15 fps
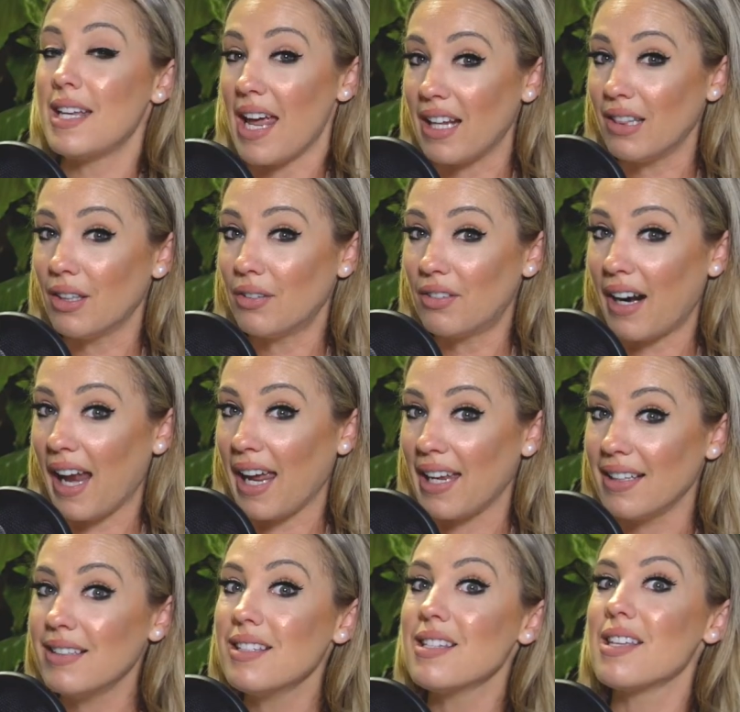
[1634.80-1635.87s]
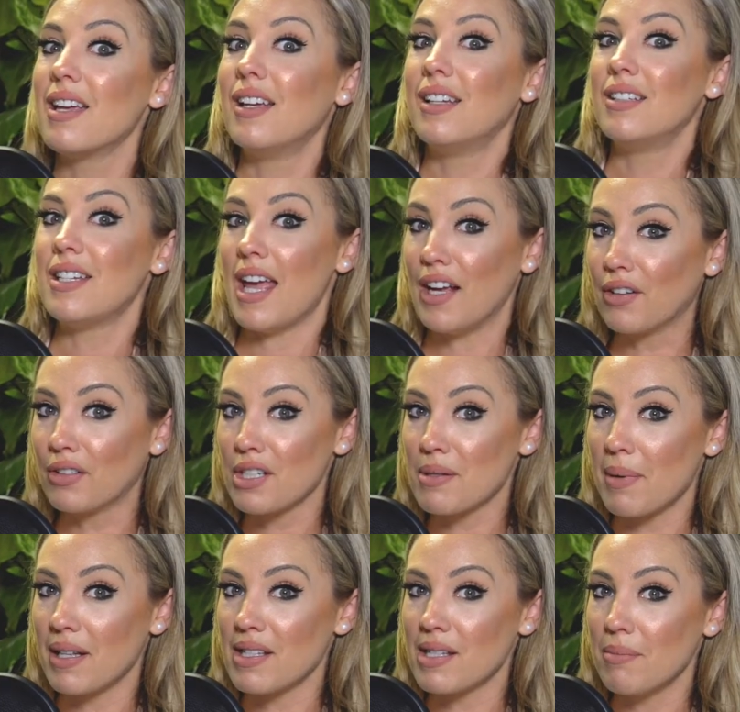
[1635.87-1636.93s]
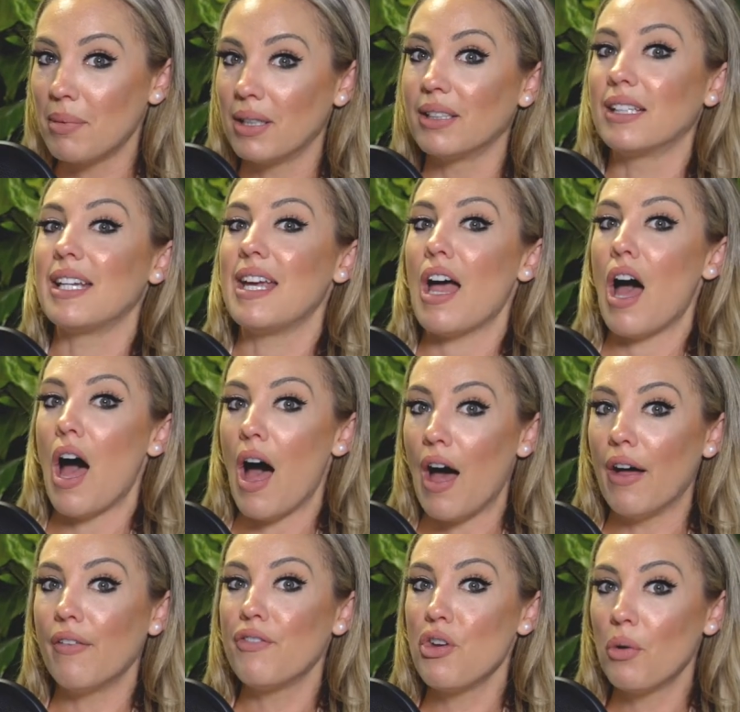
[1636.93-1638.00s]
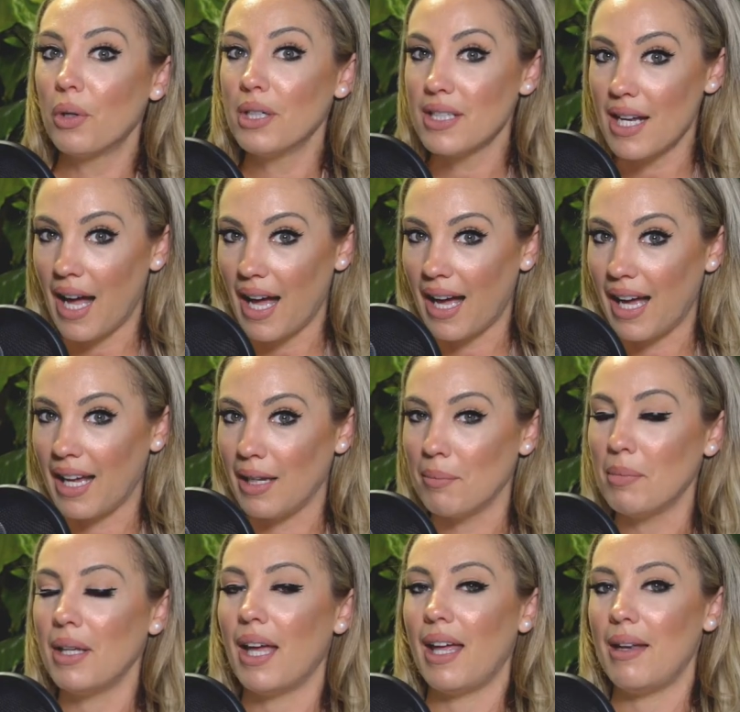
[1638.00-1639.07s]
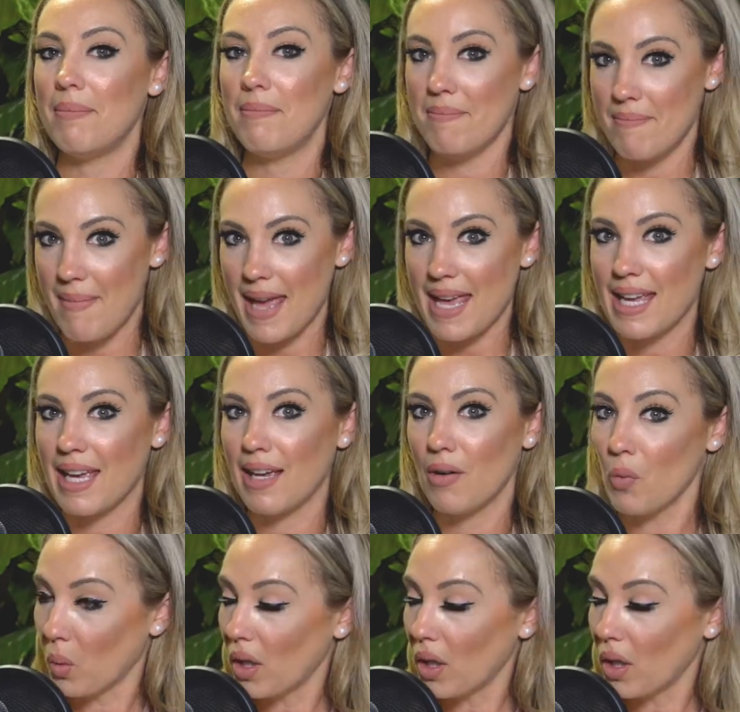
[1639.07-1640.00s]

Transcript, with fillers: take the reins, take responsibility of your time and make it